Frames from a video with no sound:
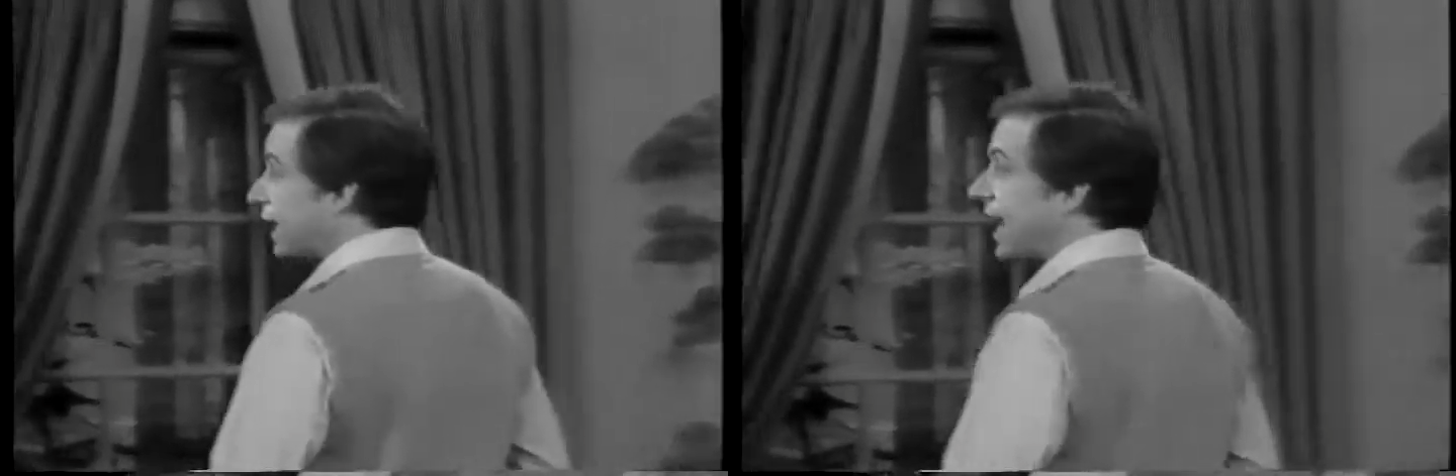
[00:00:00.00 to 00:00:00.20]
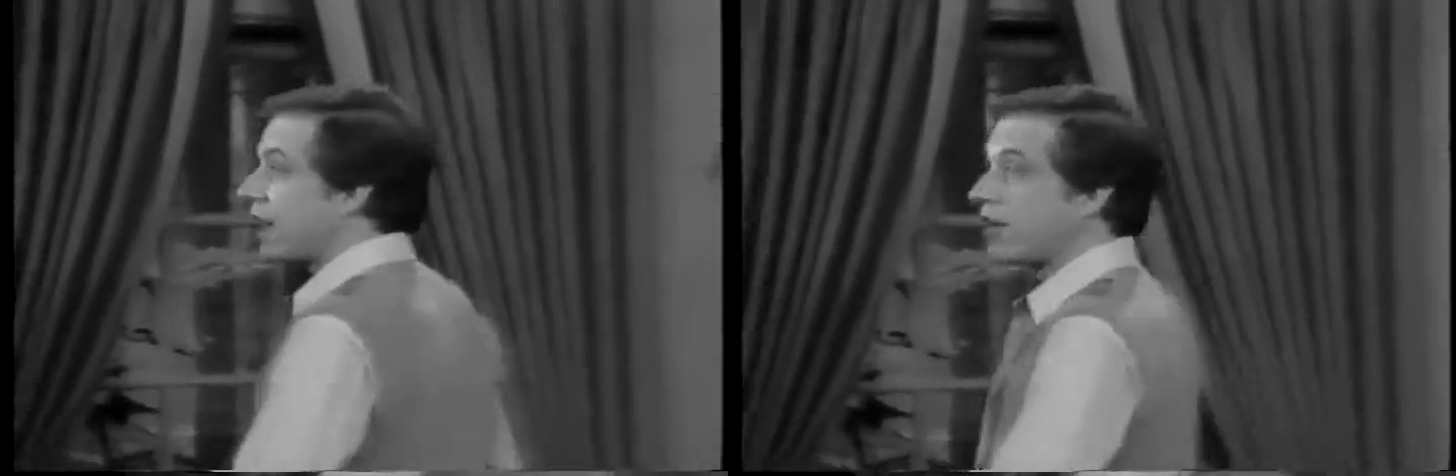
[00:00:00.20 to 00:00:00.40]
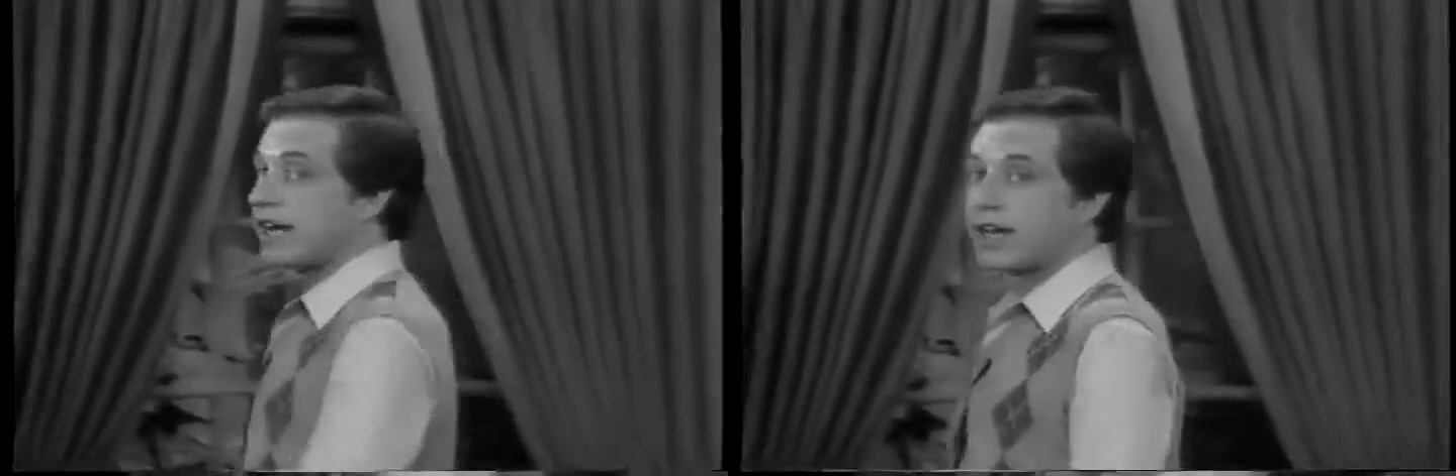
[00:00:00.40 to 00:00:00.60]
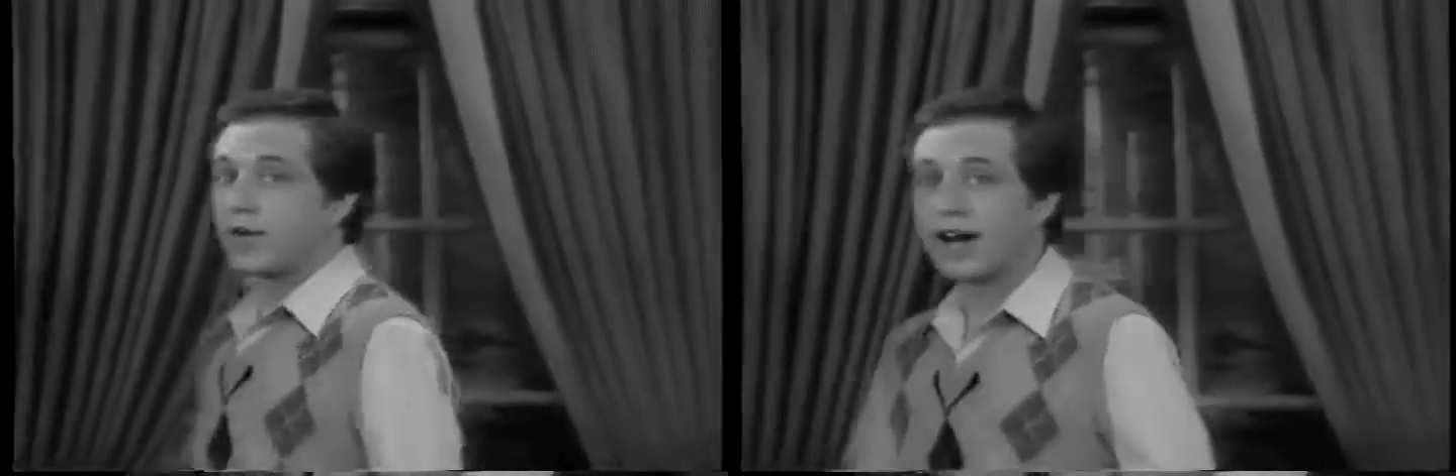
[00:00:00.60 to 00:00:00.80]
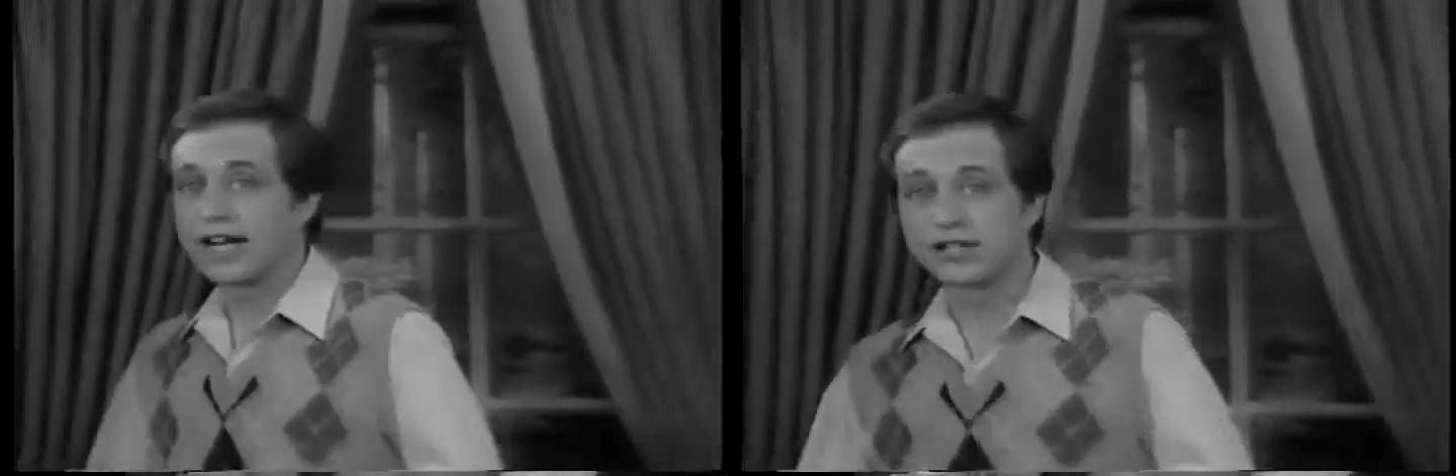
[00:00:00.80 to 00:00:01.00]
Now I
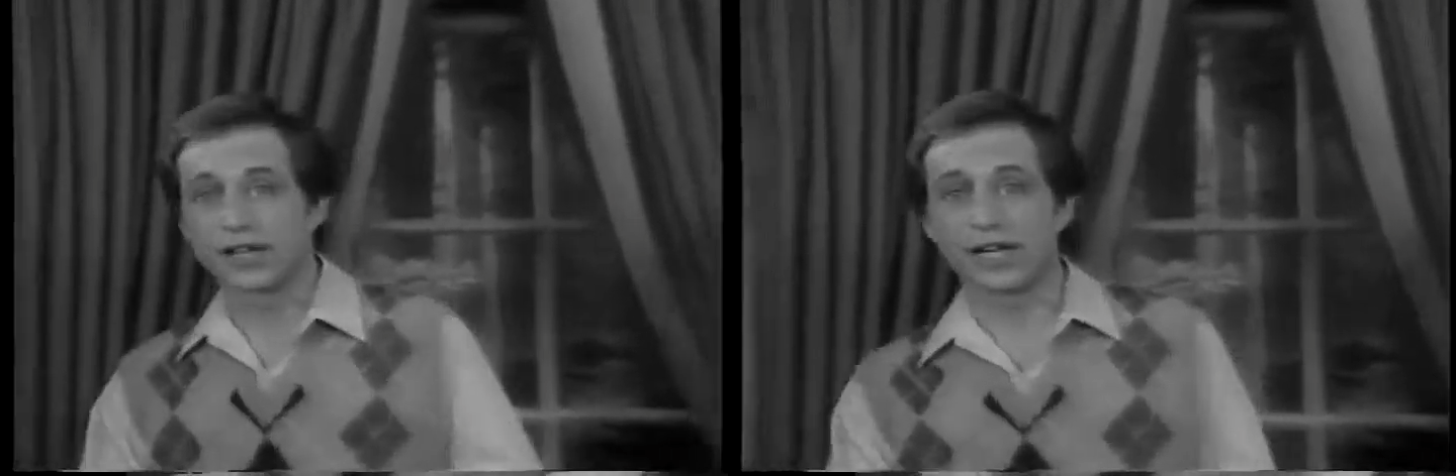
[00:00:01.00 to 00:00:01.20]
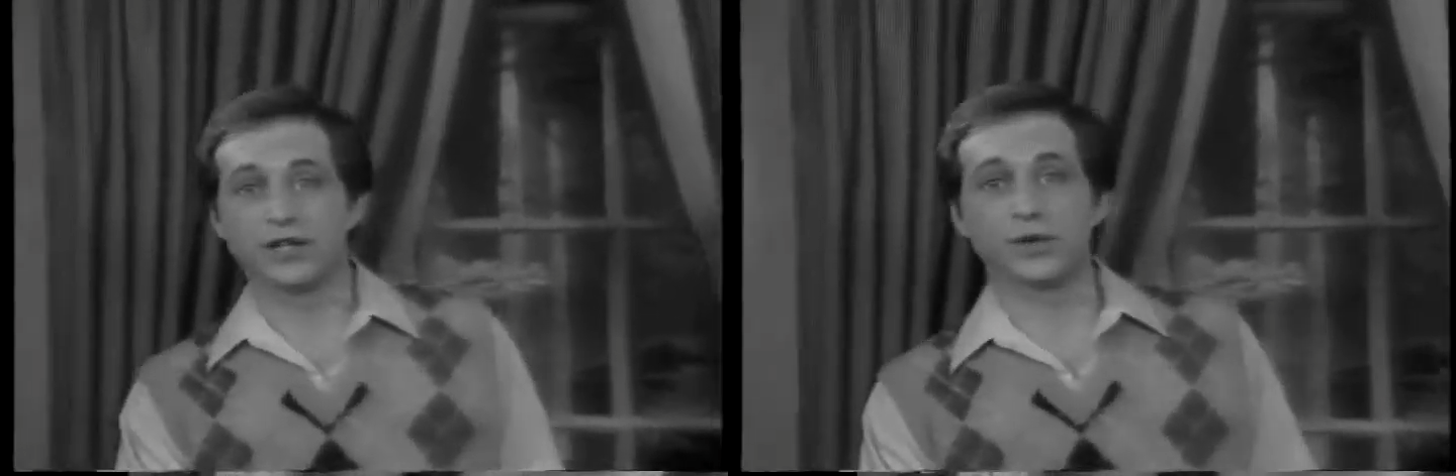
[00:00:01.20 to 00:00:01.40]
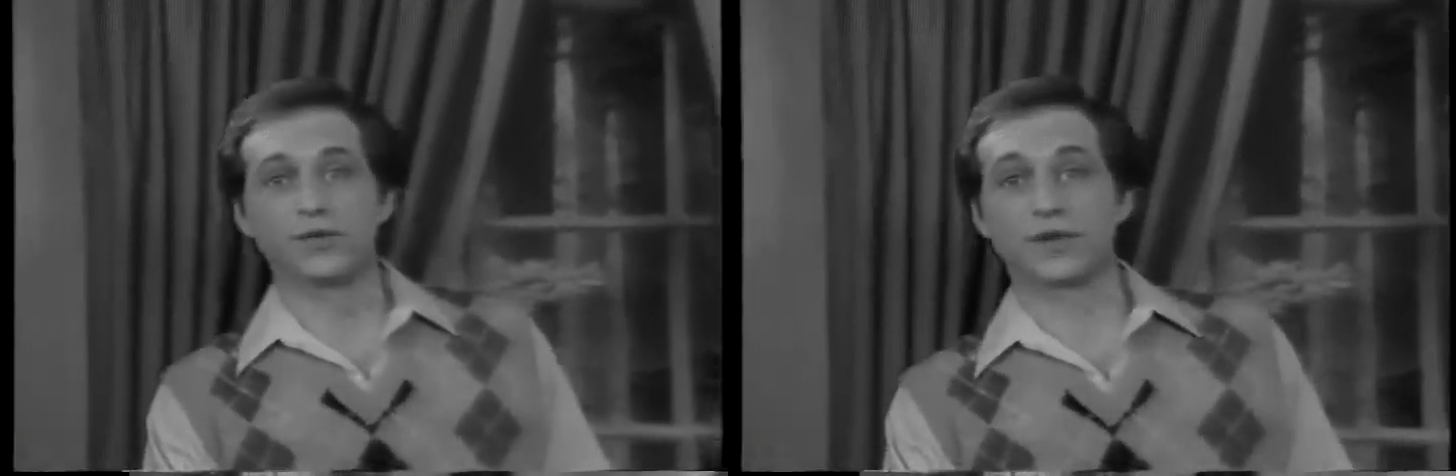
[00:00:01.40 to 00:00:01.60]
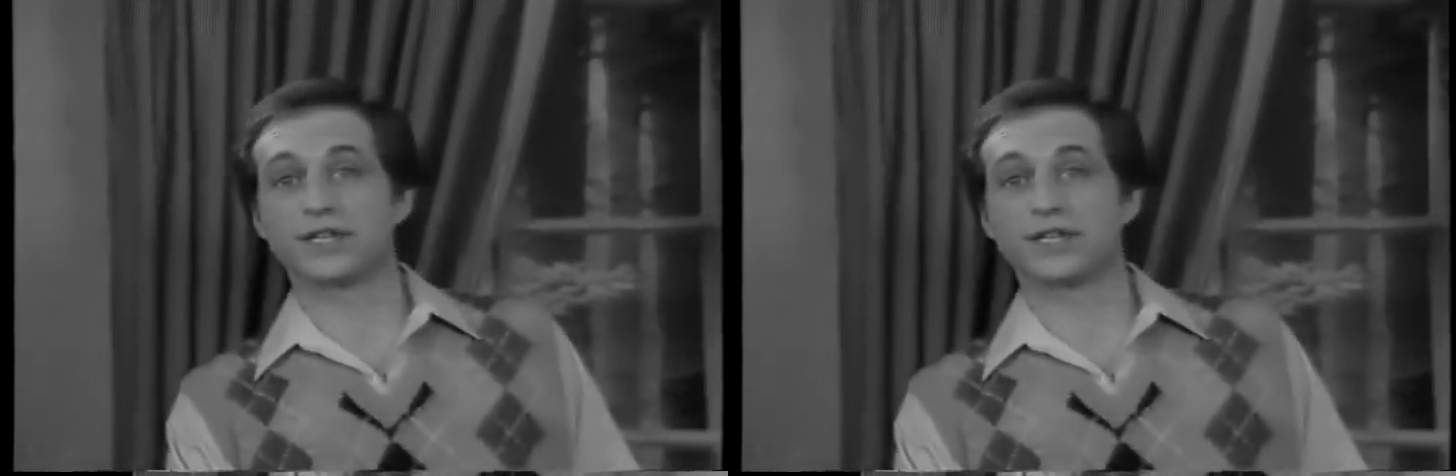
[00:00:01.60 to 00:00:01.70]
congratulate you for